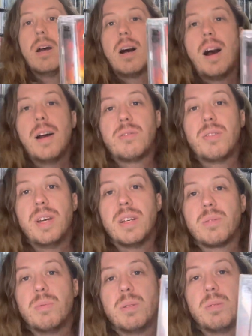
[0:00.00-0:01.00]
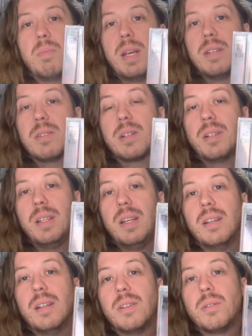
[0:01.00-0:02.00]
Ozzfest, which was basically
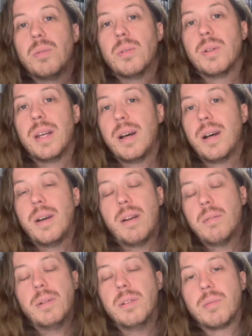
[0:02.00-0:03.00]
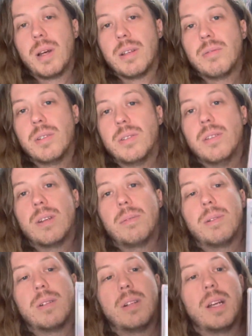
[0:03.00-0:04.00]
the tour that uh, everyone knows what Ozzfest is. I'm
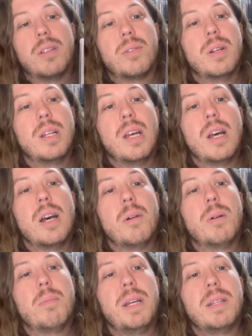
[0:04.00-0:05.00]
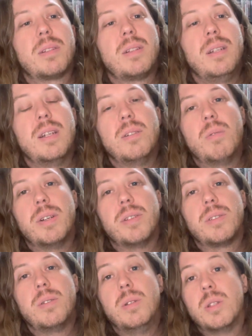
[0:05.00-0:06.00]
not going to get into it, but basically it was
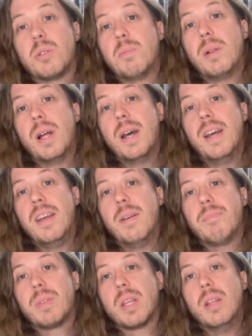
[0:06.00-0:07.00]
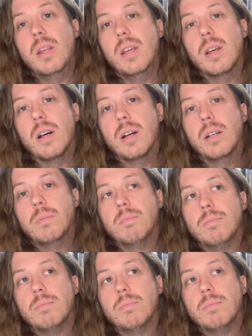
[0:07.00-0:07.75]
to display the uh,